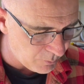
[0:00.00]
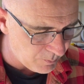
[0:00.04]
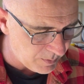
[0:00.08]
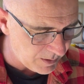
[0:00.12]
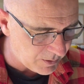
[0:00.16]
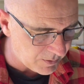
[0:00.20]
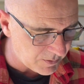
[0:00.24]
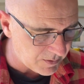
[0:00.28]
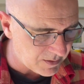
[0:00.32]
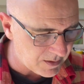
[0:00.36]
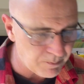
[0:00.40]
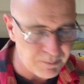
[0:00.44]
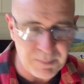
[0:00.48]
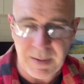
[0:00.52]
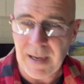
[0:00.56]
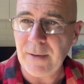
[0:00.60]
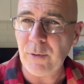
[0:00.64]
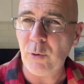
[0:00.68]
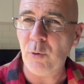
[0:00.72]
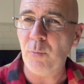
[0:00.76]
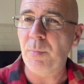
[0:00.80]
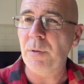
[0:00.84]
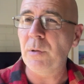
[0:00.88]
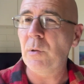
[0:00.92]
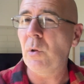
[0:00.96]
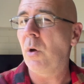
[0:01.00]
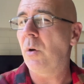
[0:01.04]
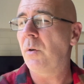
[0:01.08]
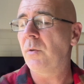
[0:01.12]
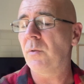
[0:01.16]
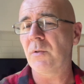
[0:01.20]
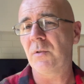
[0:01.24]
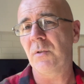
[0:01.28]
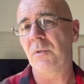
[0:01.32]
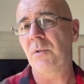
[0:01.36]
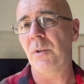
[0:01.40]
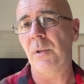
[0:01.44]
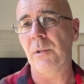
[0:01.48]
because the battle
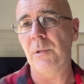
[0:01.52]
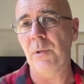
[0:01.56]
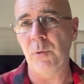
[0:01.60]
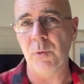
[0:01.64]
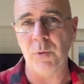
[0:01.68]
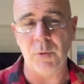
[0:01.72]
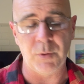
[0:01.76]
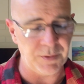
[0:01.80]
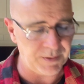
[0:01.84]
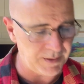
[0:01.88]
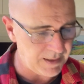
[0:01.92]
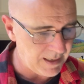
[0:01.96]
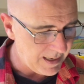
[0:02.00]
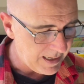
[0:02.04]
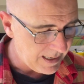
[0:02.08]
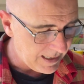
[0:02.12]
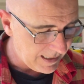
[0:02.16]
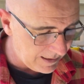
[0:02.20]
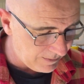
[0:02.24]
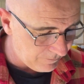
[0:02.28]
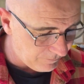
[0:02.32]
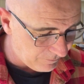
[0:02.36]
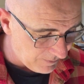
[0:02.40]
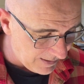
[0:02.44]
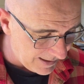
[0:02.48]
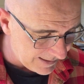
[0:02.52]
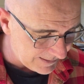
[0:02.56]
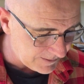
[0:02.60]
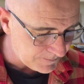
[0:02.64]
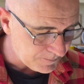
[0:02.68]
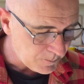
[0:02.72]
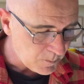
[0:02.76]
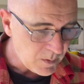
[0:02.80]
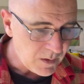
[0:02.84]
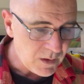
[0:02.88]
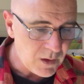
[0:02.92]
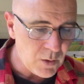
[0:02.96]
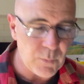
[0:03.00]
belongs to the Lord. In fact,
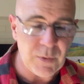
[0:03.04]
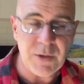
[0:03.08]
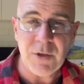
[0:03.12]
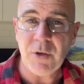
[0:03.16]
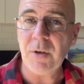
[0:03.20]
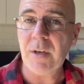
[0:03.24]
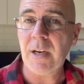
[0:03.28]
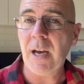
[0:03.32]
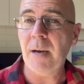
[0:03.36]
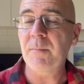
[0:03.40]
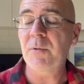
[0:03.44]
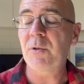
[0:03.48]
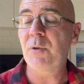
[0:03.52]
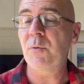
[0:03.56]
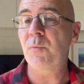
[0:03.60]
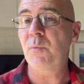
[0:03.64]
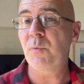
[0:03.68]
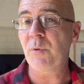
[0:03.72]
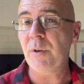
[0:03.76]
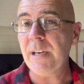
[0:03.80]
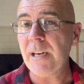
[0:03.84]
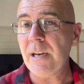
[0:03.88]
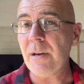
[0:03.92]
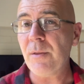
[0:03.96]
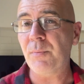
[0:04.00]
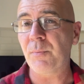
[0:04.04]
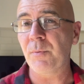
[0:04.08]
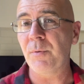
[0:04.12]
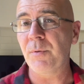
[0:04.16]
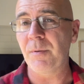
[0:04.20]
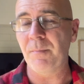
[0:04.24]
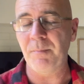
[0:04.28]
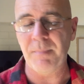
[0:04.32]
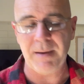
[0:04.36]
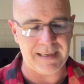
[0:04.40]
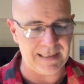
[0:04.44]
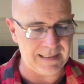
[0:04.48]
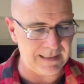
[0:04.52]
when you come to read through the
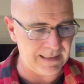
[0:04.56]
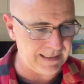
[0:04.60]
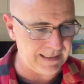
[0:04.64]
battle